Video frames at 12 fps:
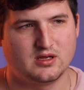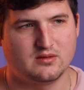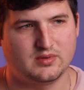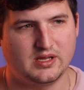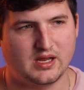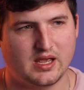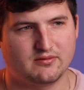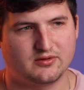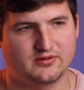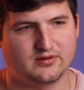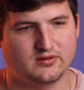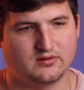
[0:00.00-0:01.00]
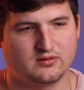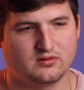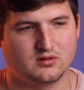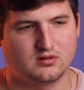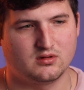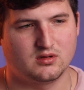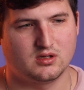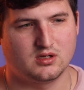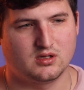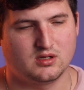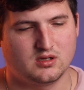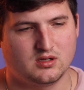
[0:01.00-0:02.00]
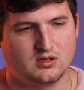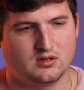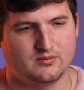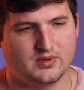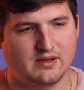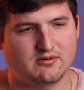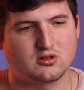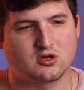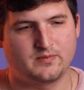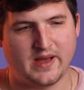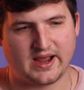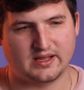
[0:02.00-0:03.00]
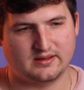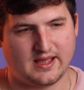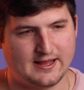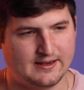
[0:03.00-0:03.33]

being able to look back at that